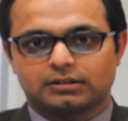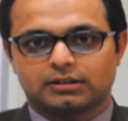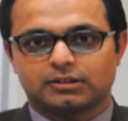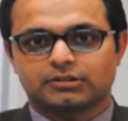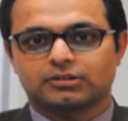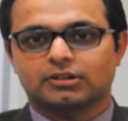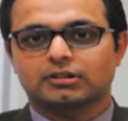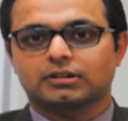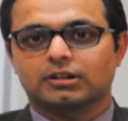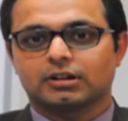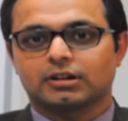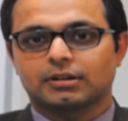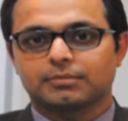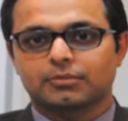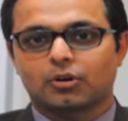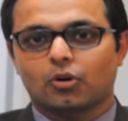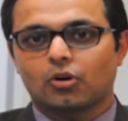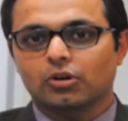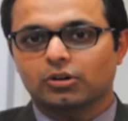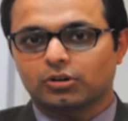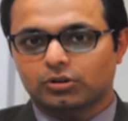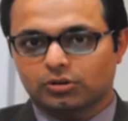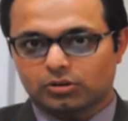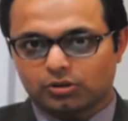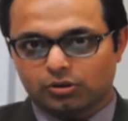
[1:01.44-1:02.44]
There's a term
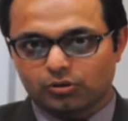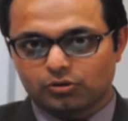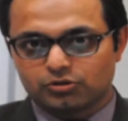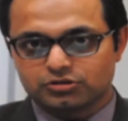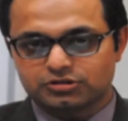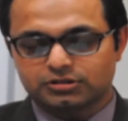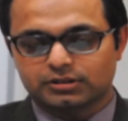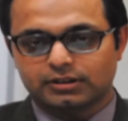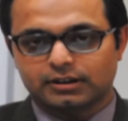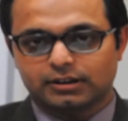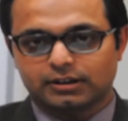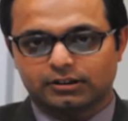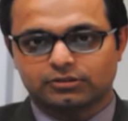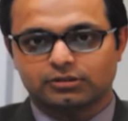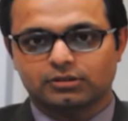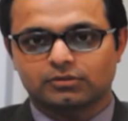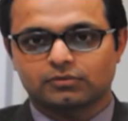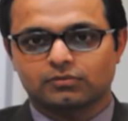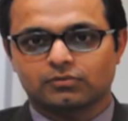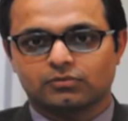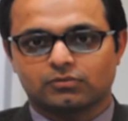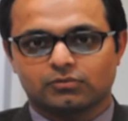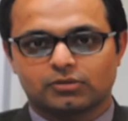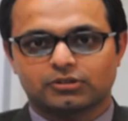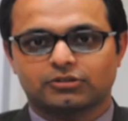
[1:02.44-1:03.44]
called close
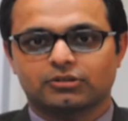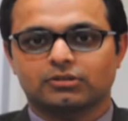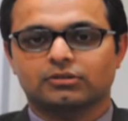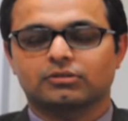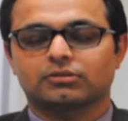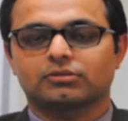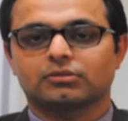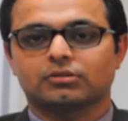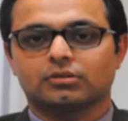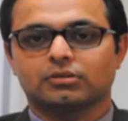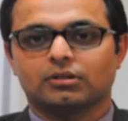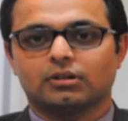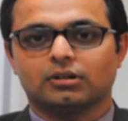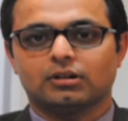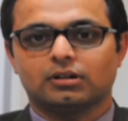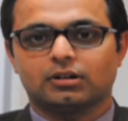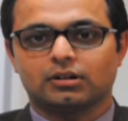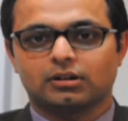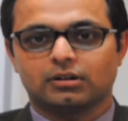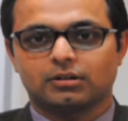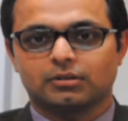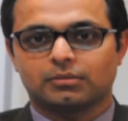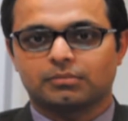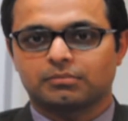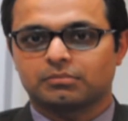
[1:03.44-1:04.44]
connection, which is
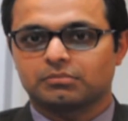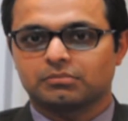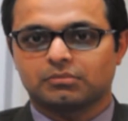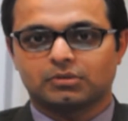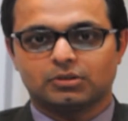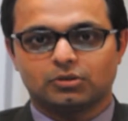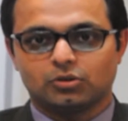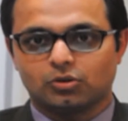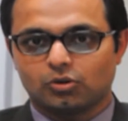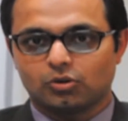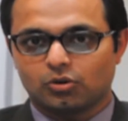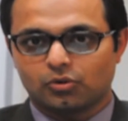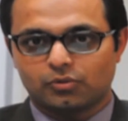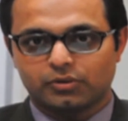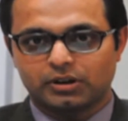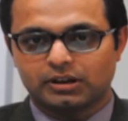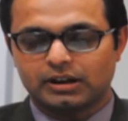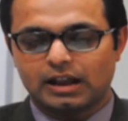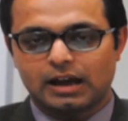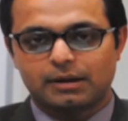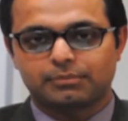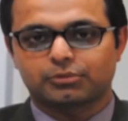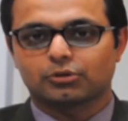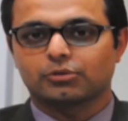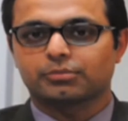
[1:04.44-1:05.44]
nowhere
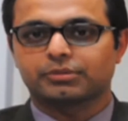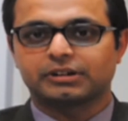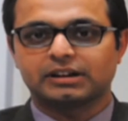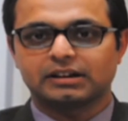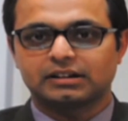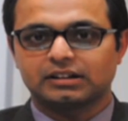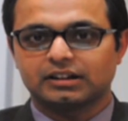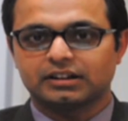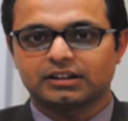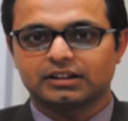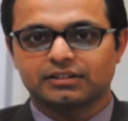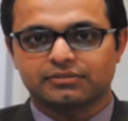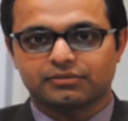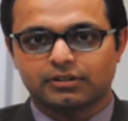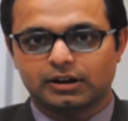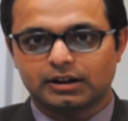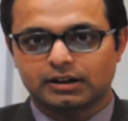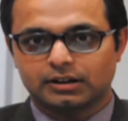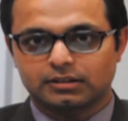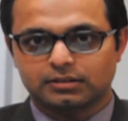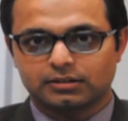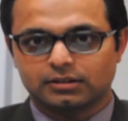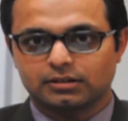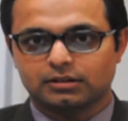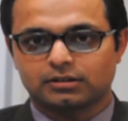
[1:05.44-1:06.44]
appropriately defined
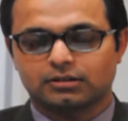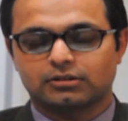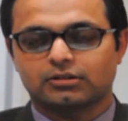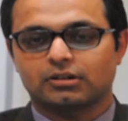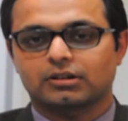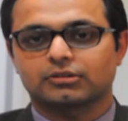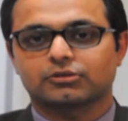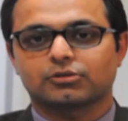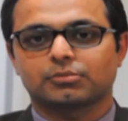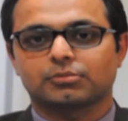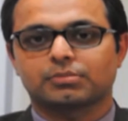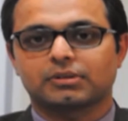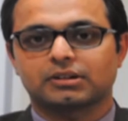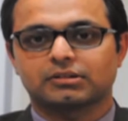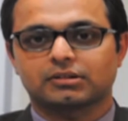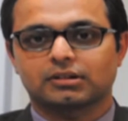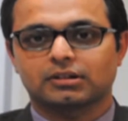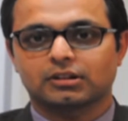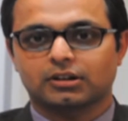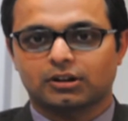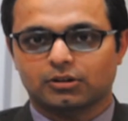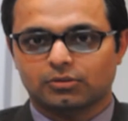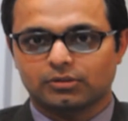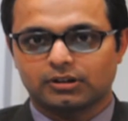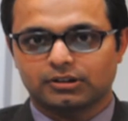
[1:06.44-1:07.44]
in the transfer pricing
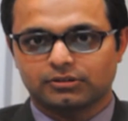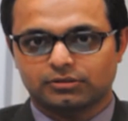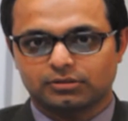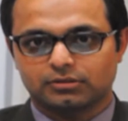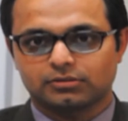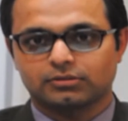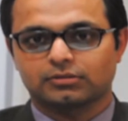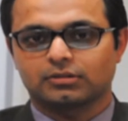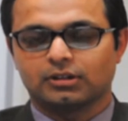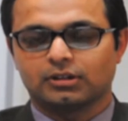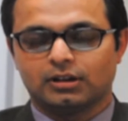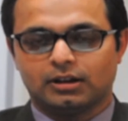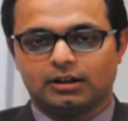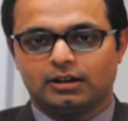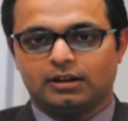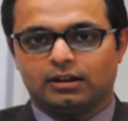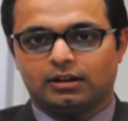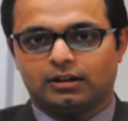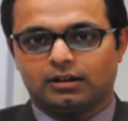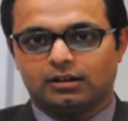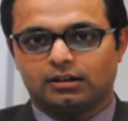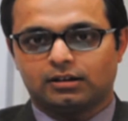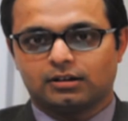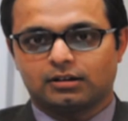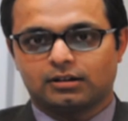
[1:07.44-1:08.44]
regulations
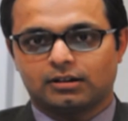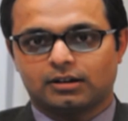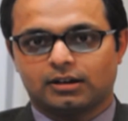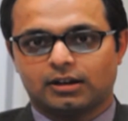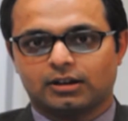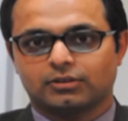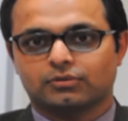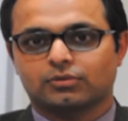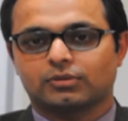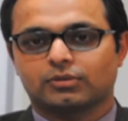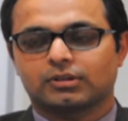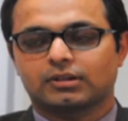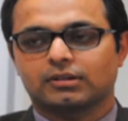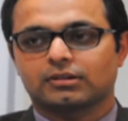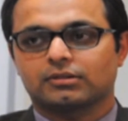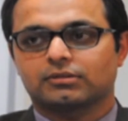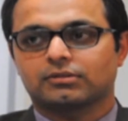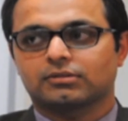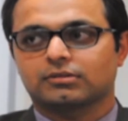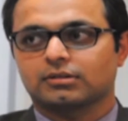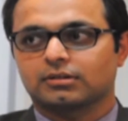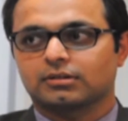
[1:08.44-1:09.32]
as far as